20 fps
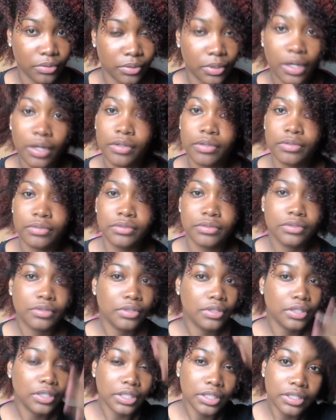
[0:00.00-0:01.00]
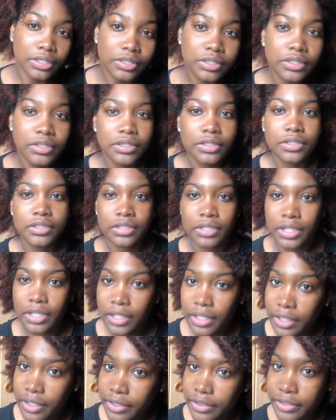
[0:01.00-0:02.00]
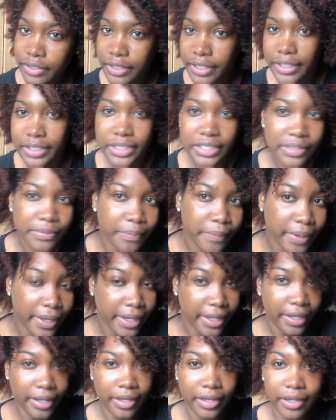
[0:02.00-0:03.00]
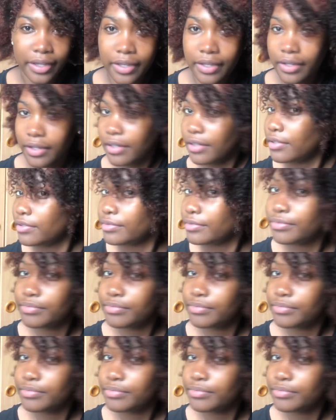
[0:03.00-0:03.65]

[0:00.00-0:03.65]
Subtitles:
Wow, okay, so this is my hair.